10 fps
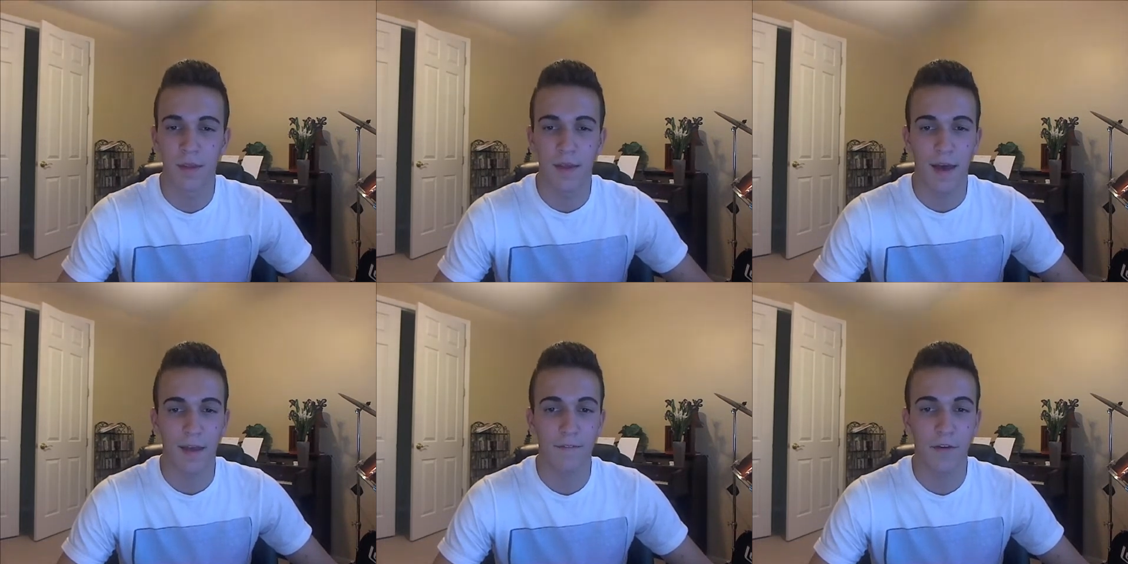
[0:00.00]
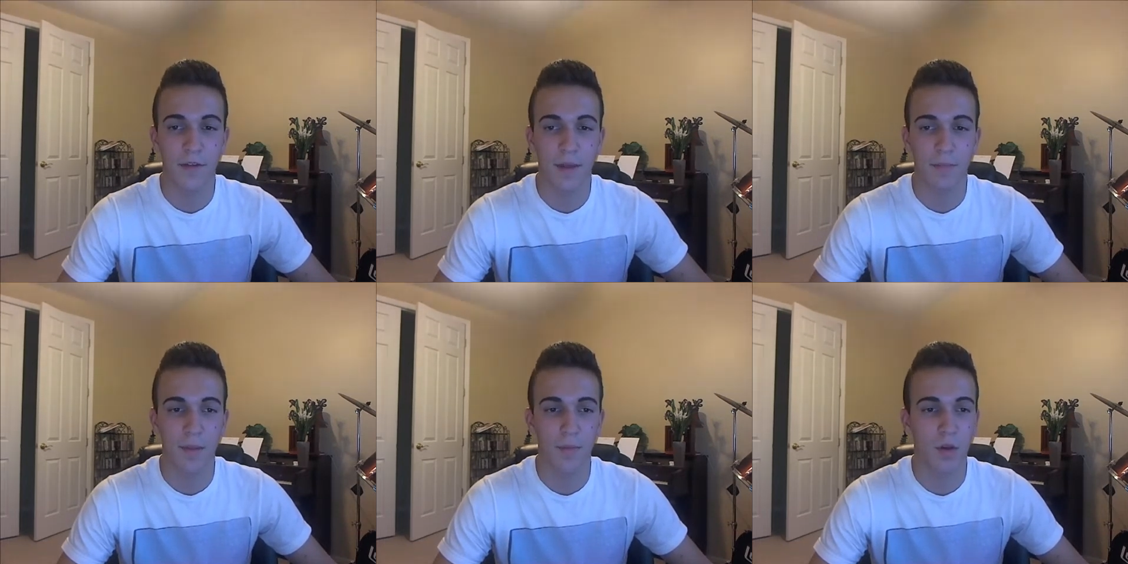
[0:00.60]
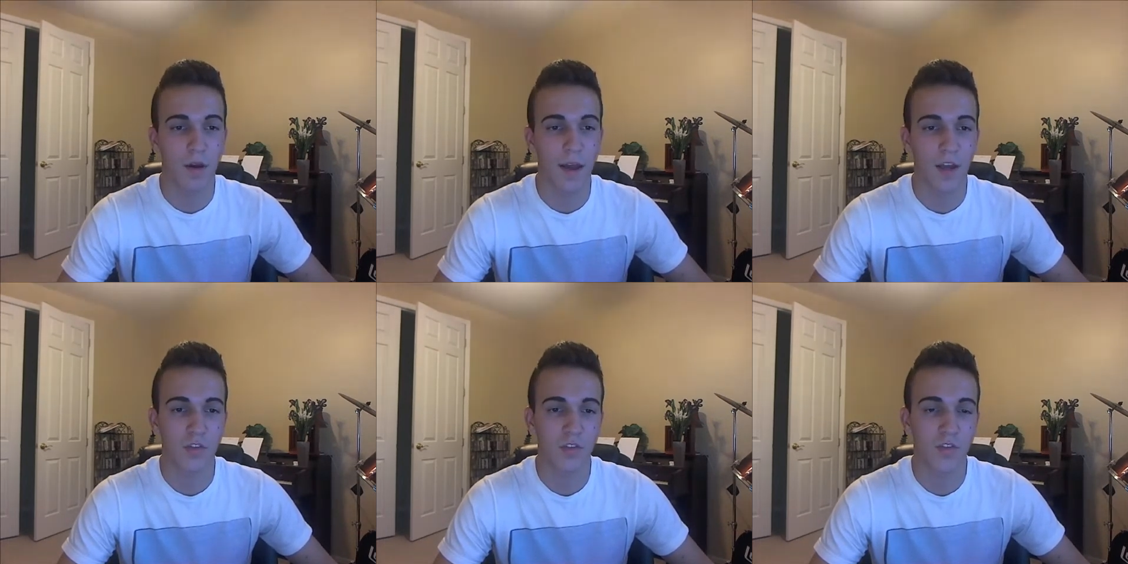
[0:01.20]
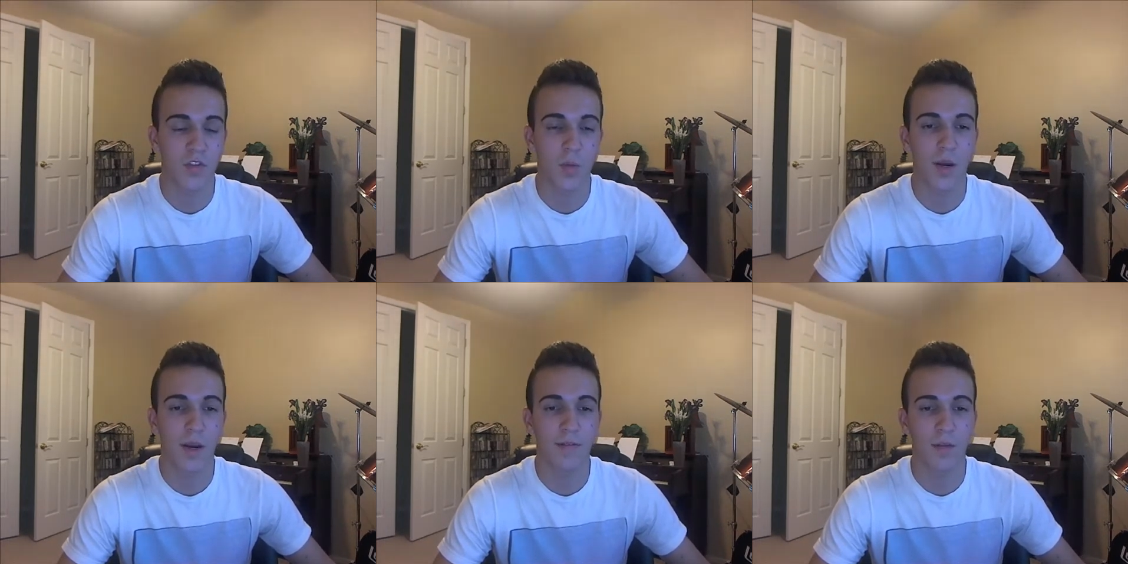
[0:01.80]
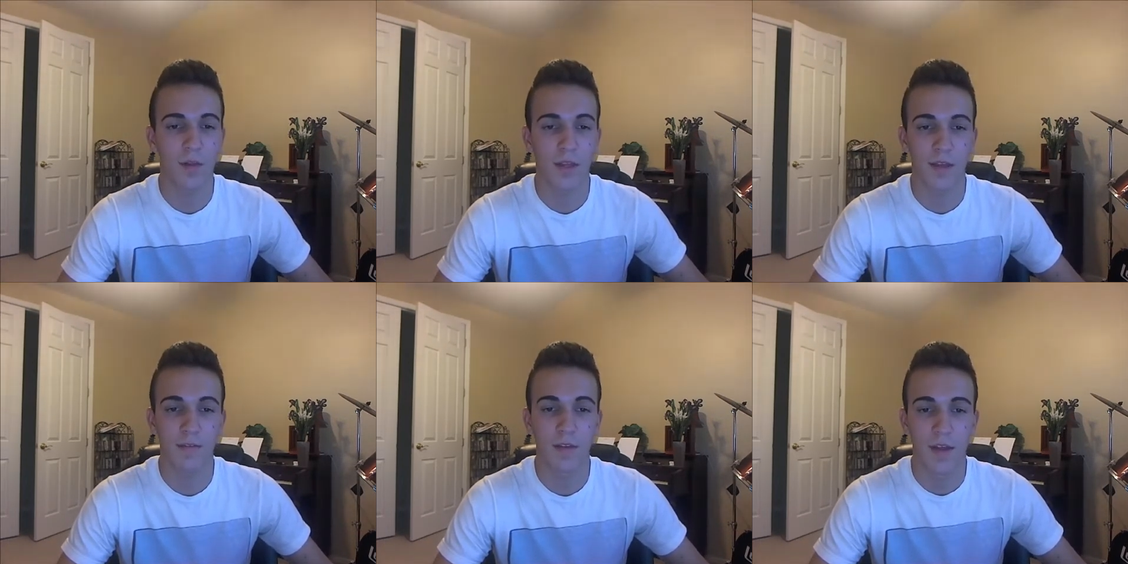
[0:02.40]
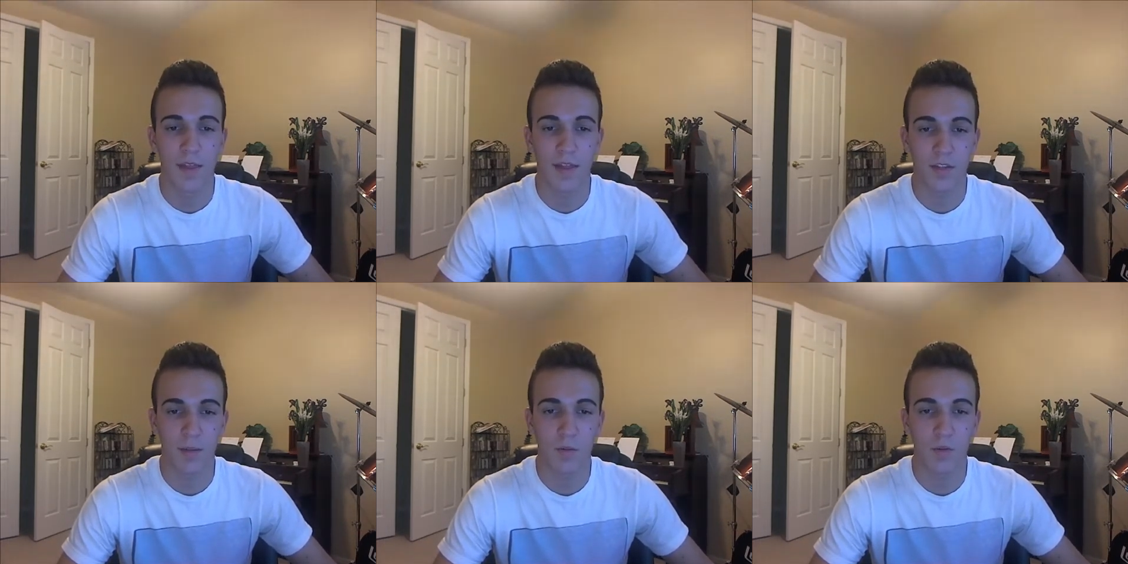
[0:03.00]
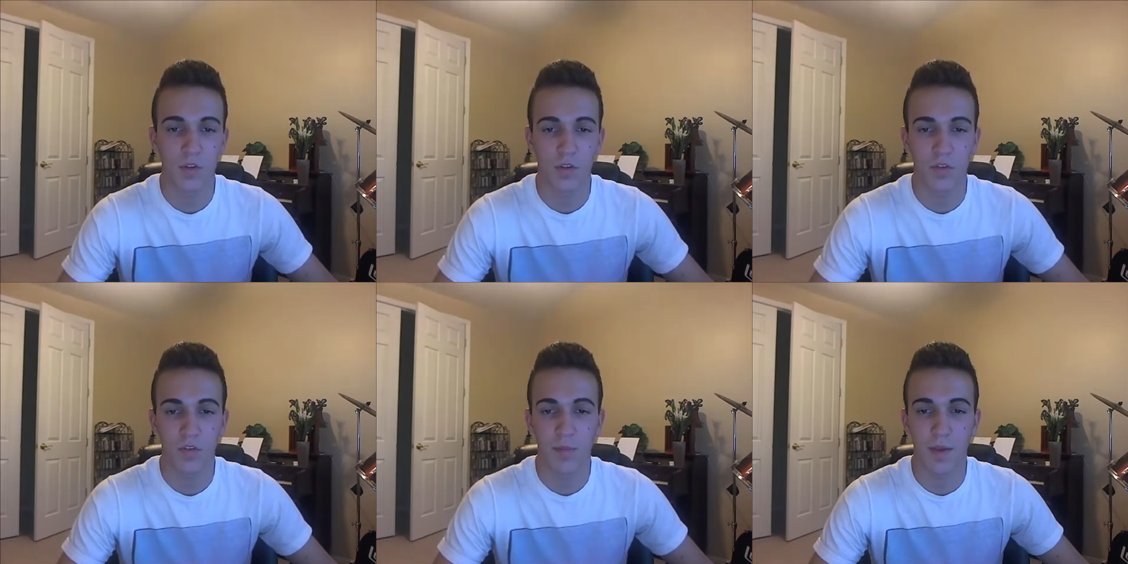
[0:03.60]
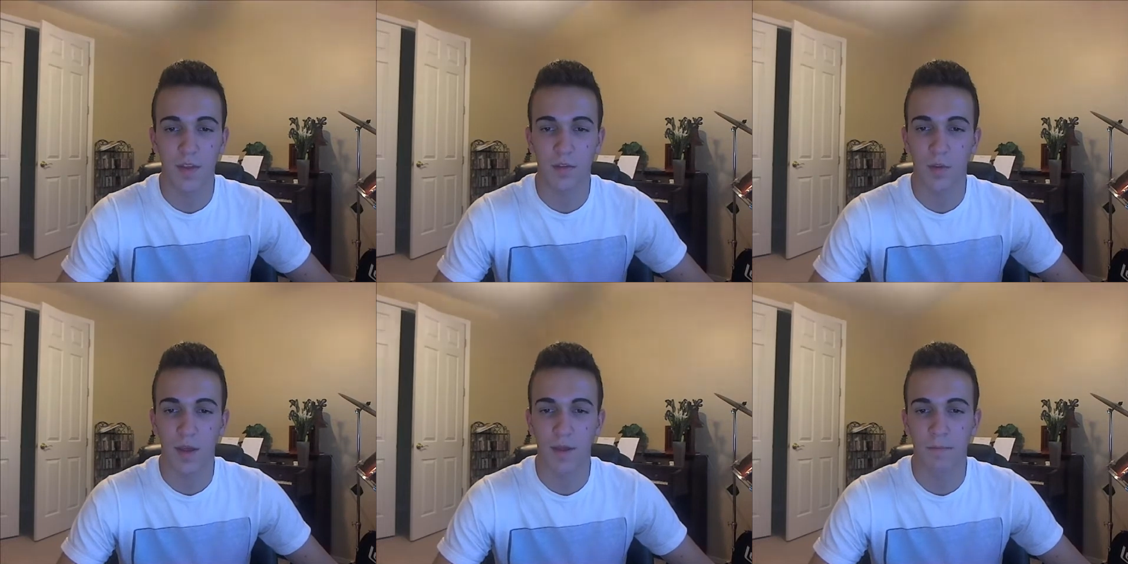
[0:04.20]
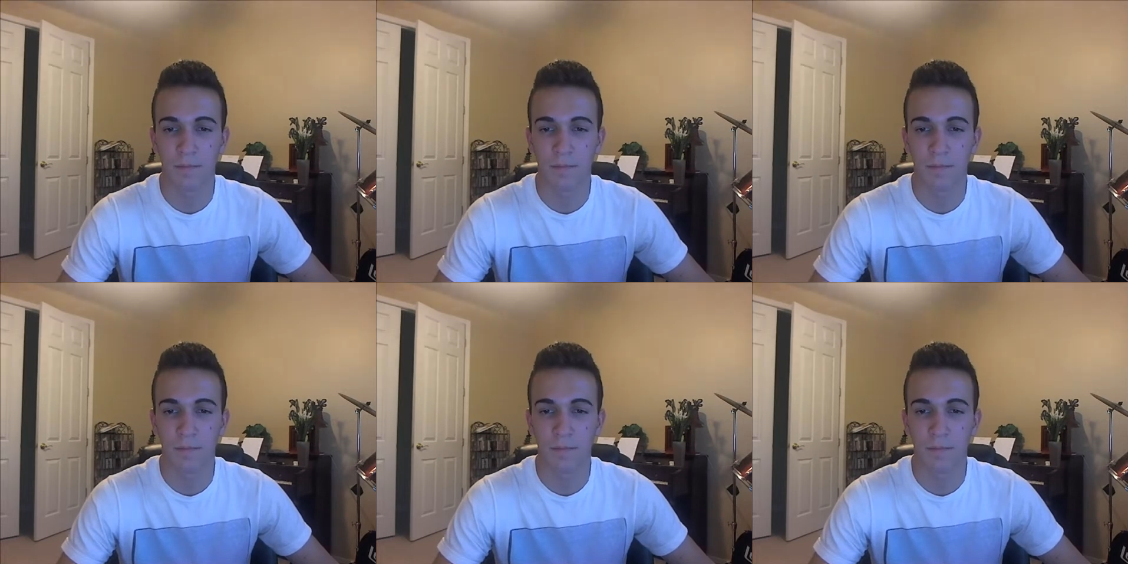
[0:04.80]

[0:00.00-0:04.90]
I fear that people are actually stupid enough to believe that someone would choose to be this way.